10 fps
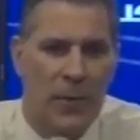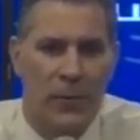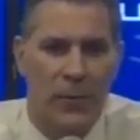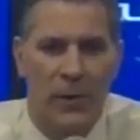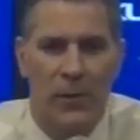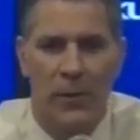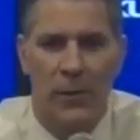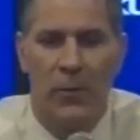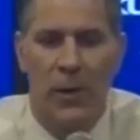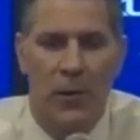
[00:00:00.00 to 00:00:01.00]
and we
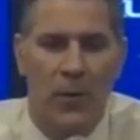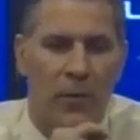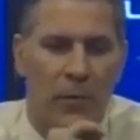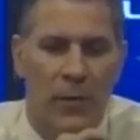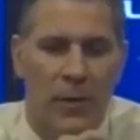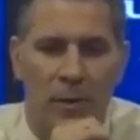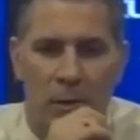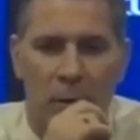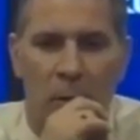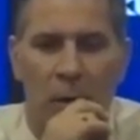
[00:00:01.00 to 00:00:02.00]
turned one over and they
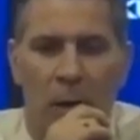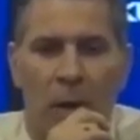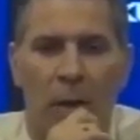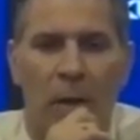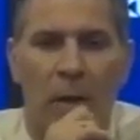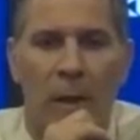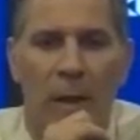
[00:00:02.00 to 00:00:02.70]
scored on it.